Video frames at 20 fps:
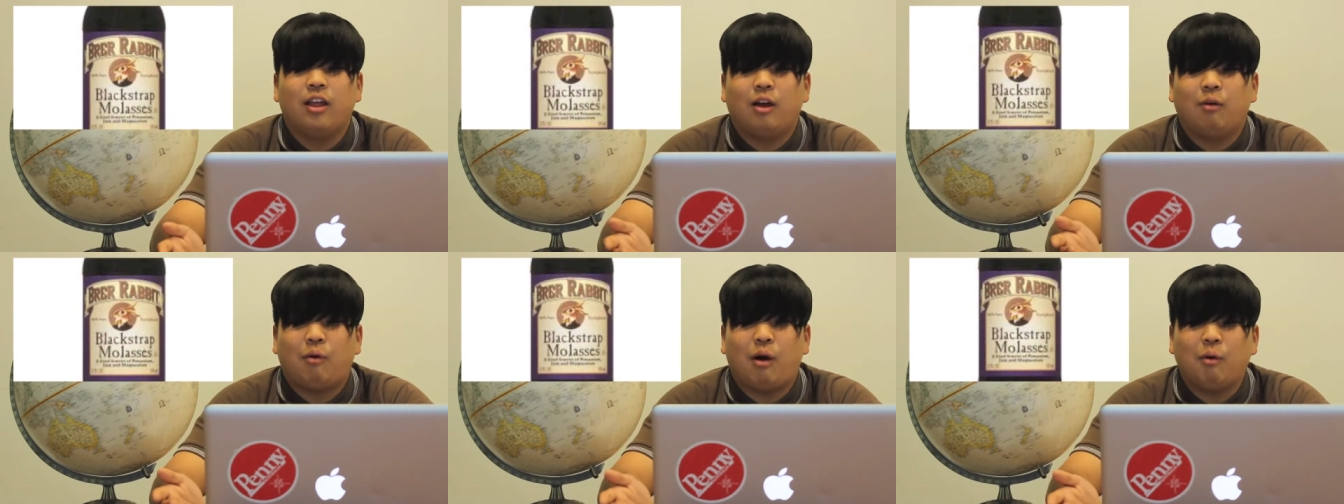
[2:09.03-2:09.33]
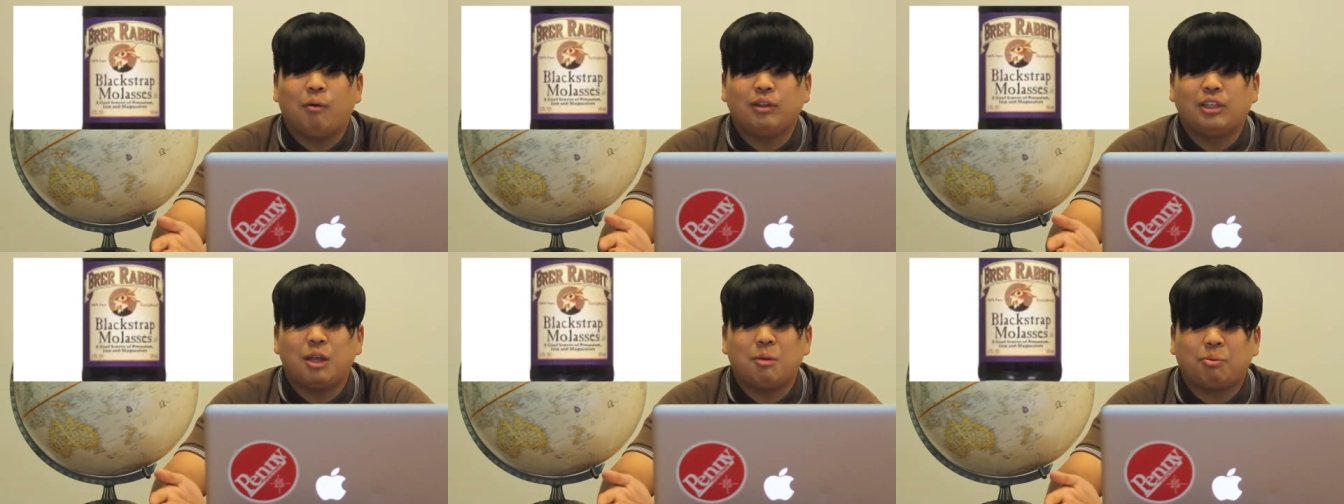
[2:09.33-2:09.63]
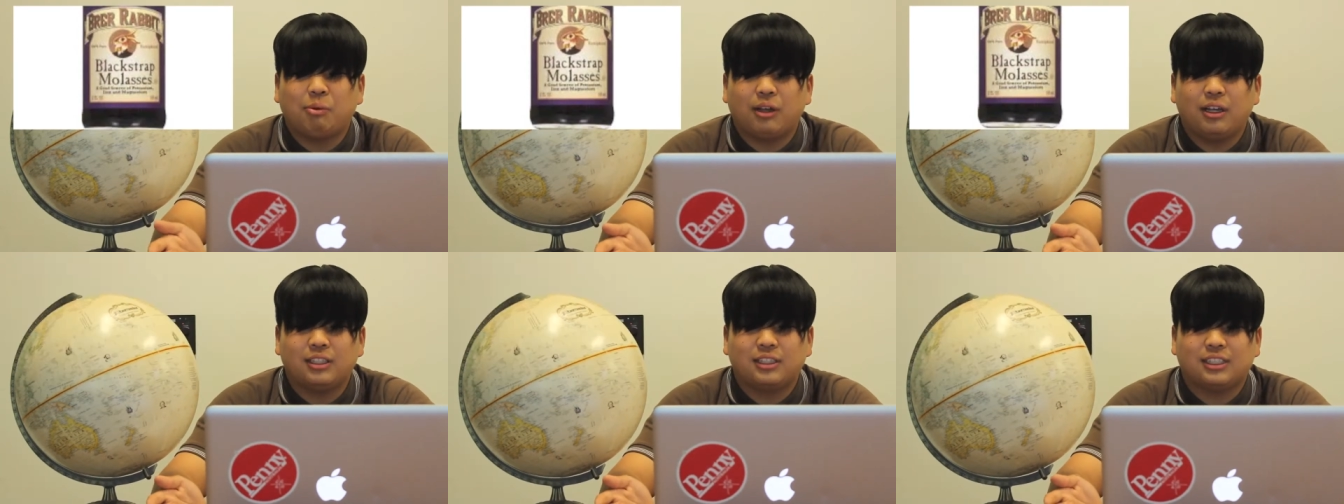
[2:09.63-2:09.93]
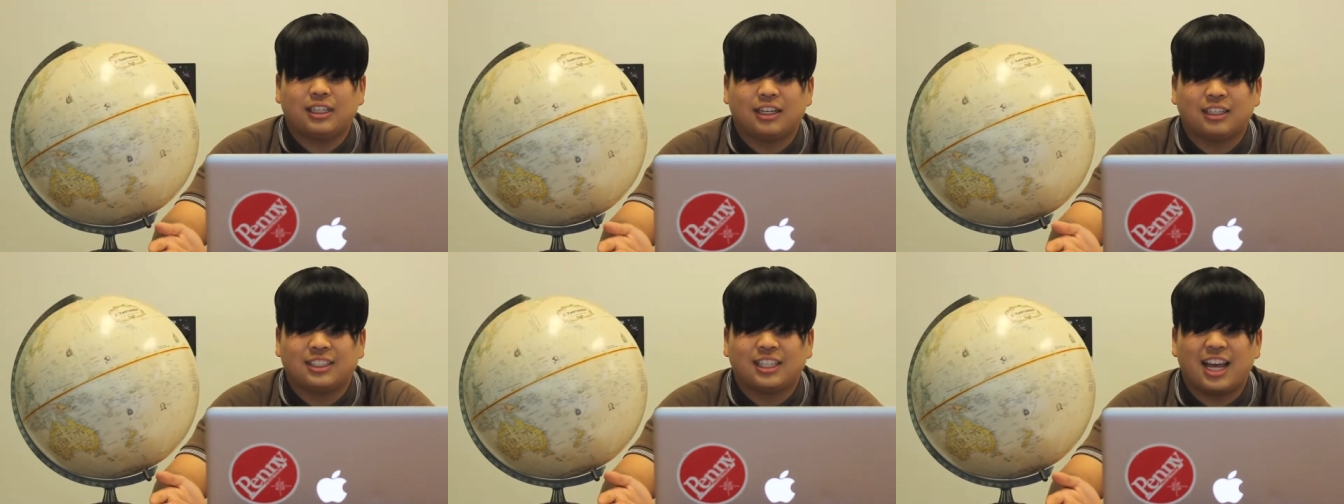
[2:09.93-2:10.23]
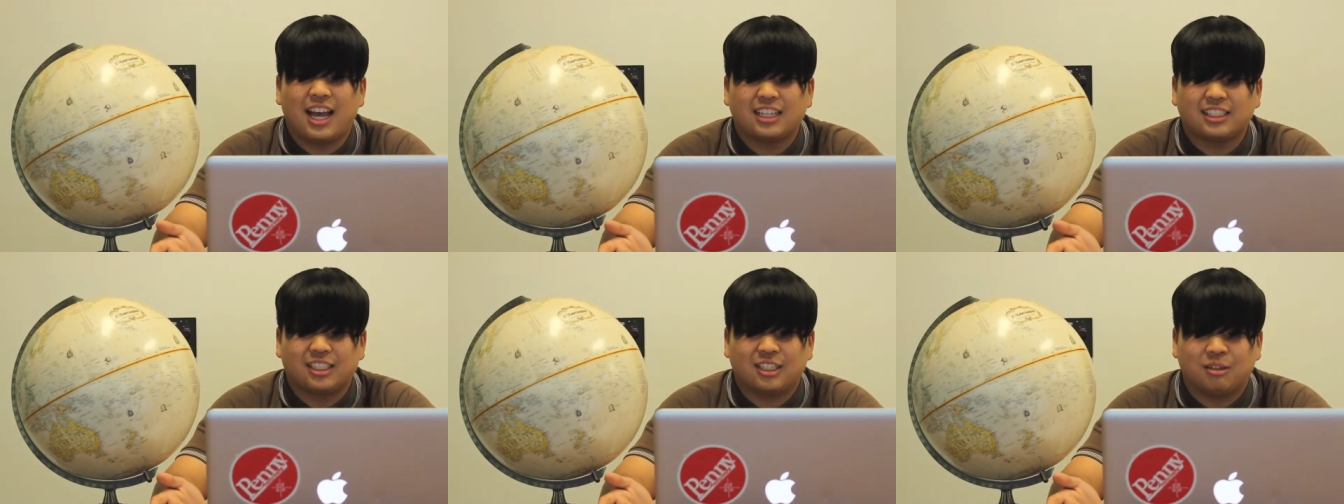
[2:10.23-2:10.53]
Why would they place a
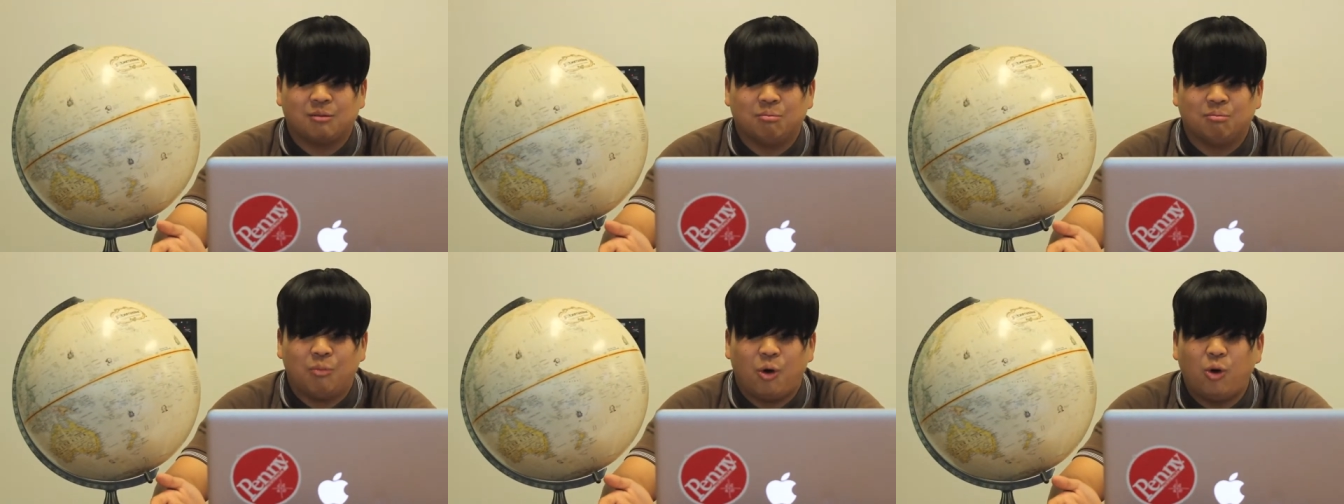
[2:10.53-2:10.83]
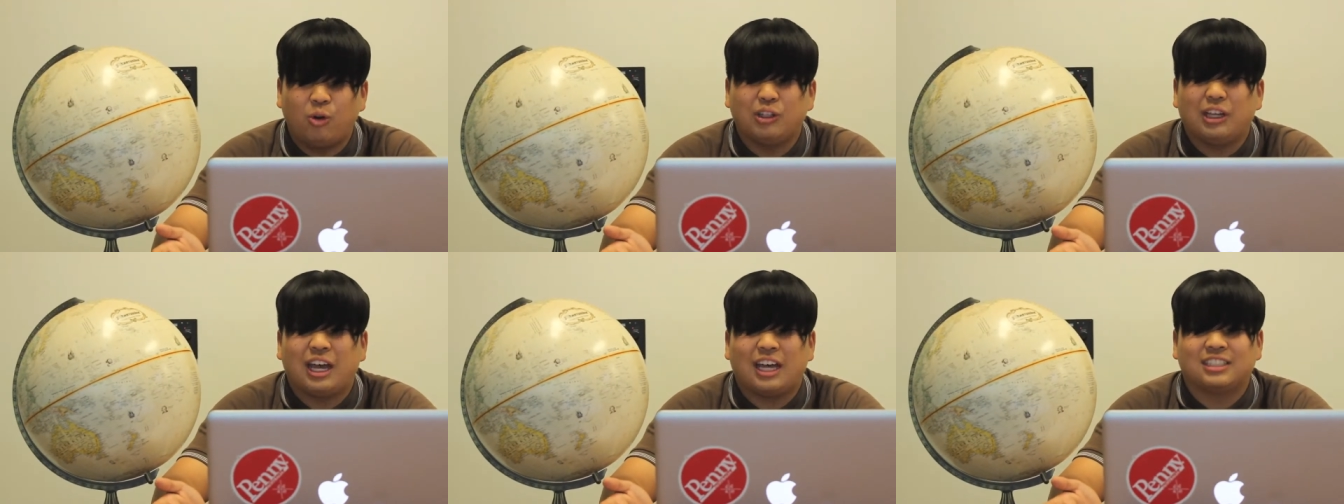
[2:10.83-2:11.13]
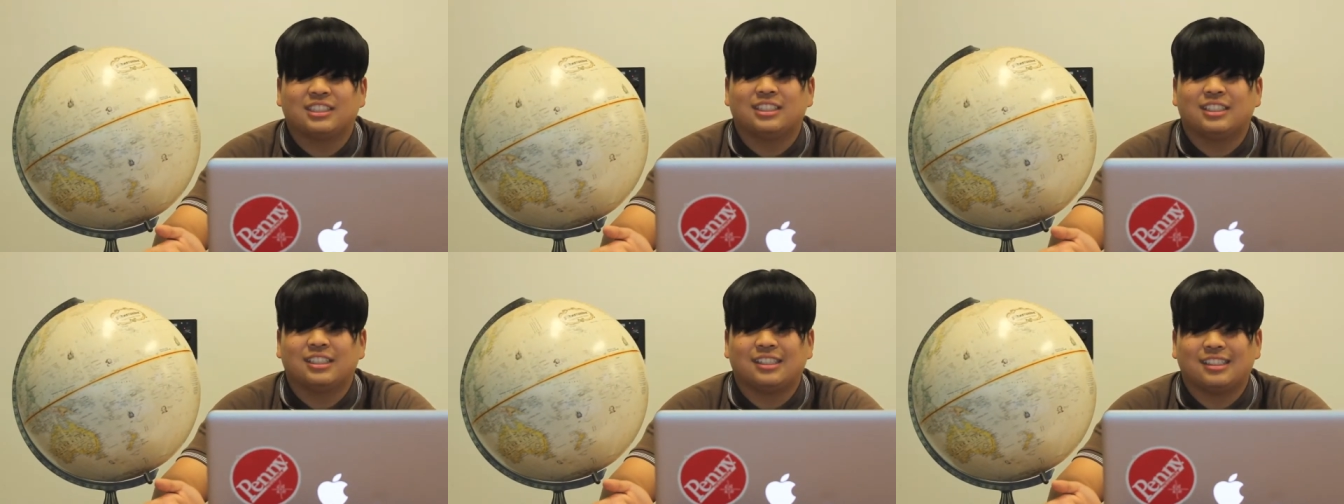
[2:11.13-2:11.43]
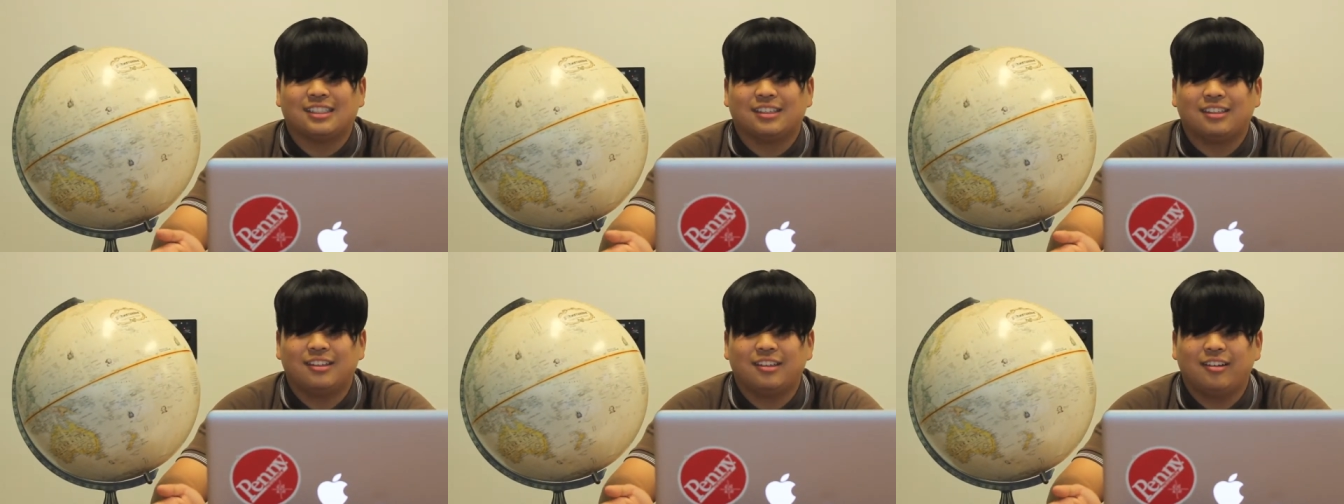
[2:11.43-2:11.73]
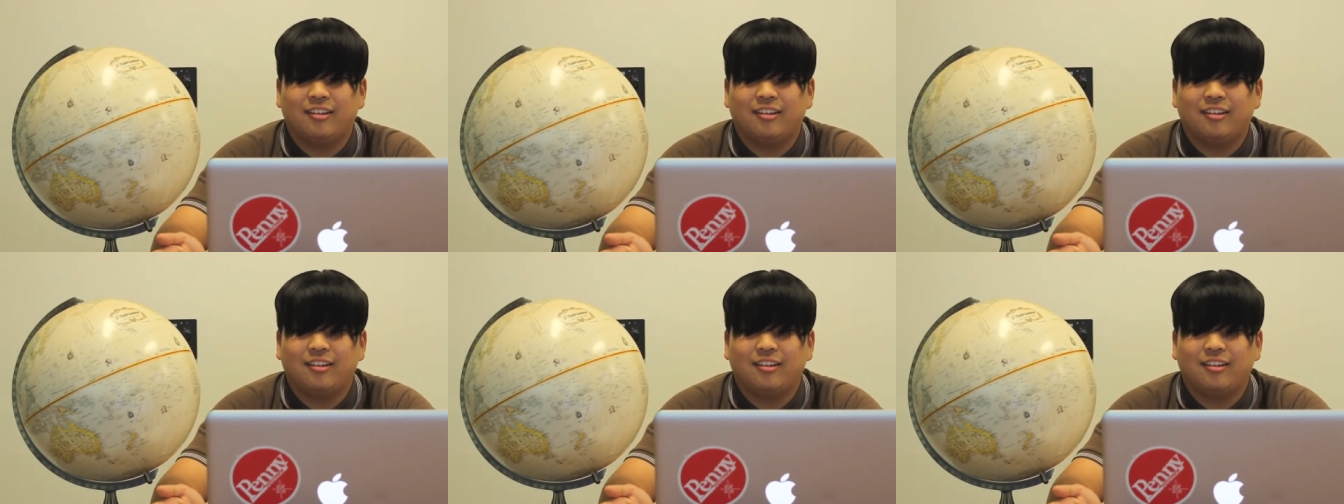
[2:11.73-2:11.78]
tax on molasses?